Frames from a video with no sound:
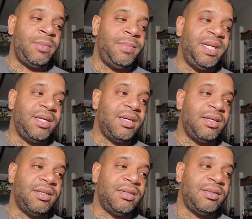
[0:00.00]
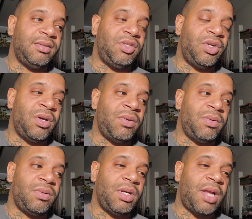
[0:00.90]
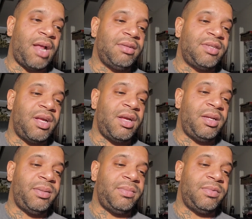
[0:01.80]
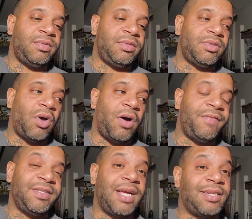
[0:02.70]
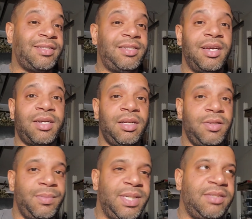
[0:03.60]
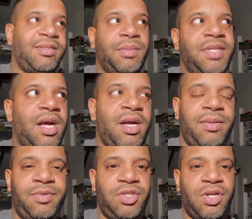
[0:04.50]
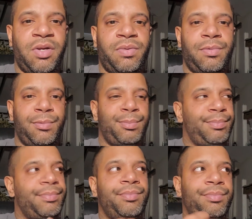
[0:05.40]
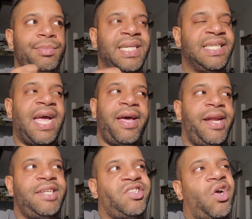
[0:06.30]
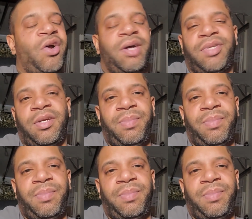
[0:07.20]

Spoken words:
because, you know, a lot of times the offense got stuck a little bit sometimes, you know. But to have that star out there